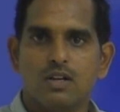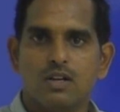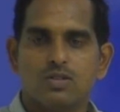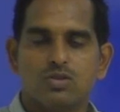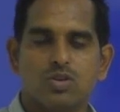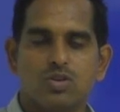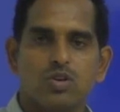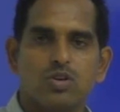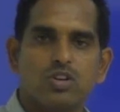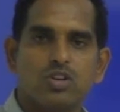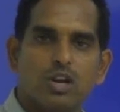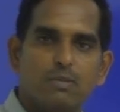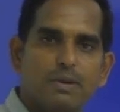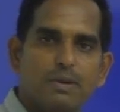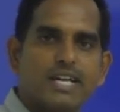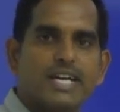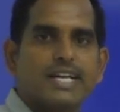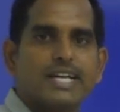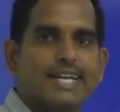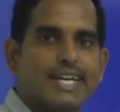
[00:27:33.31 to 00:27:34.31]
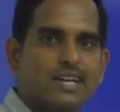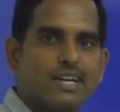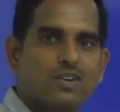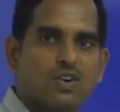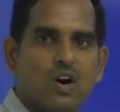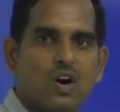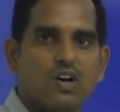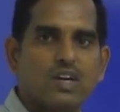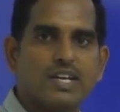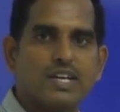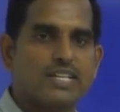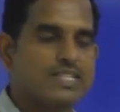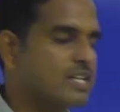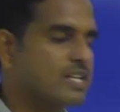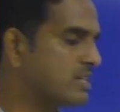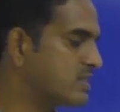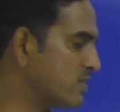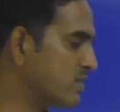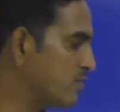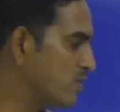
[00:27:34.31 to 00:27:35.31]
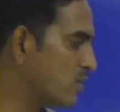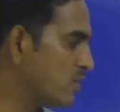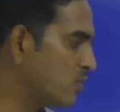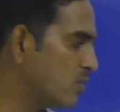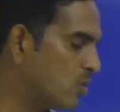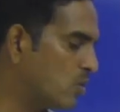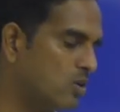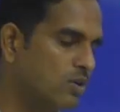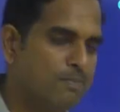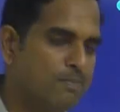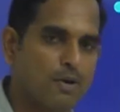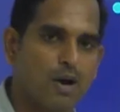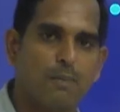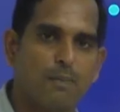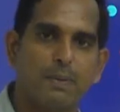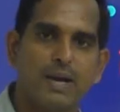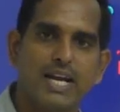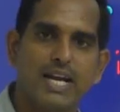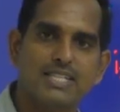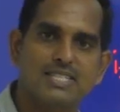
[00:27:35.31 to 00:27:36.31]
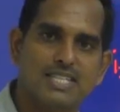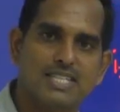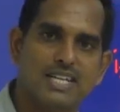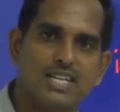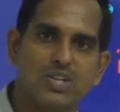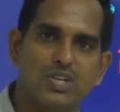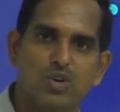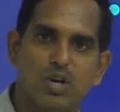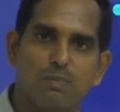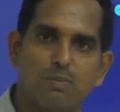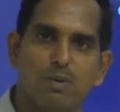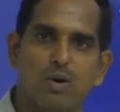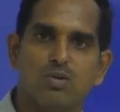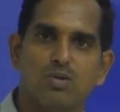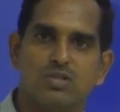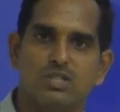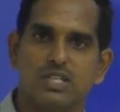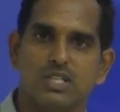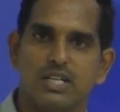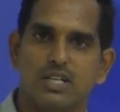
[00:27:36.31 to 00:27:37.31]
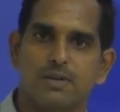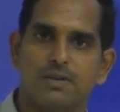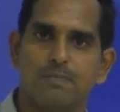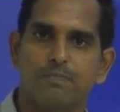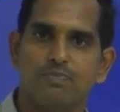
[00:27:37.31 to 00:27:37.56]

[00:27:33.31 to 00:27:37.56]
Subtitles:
So you will be getting wrong results if you don't properly check your bounds here.